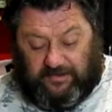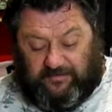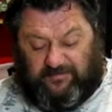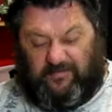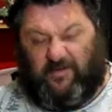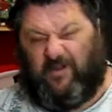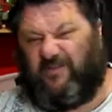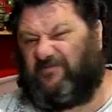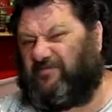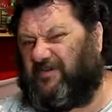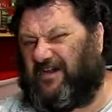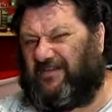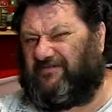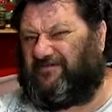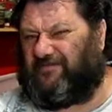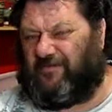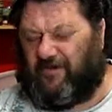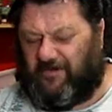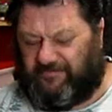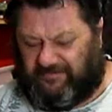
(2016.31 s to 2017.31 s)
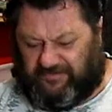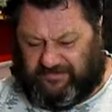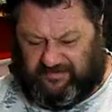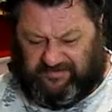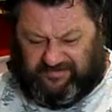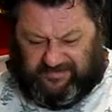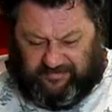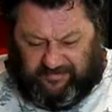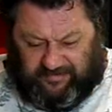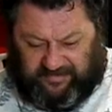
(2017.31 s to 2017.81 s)
one, five two,
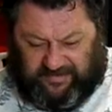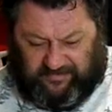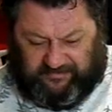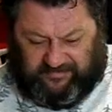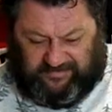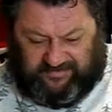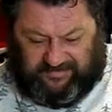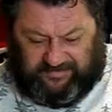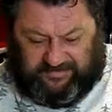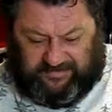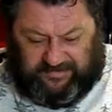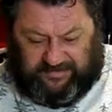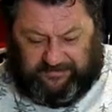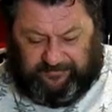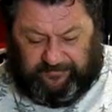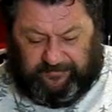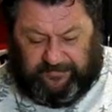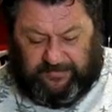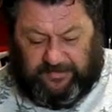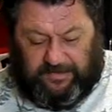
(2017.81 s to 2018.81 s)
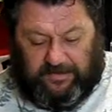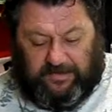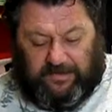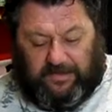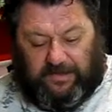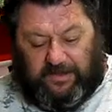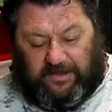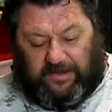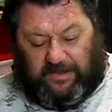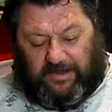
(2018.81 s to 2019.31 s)
somewhere in that vicinity.
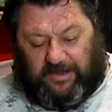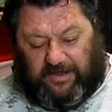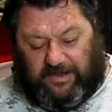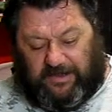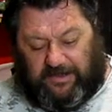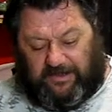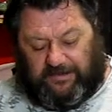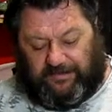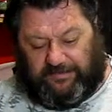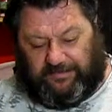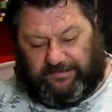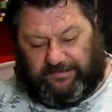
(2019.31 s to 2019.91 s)
Uh,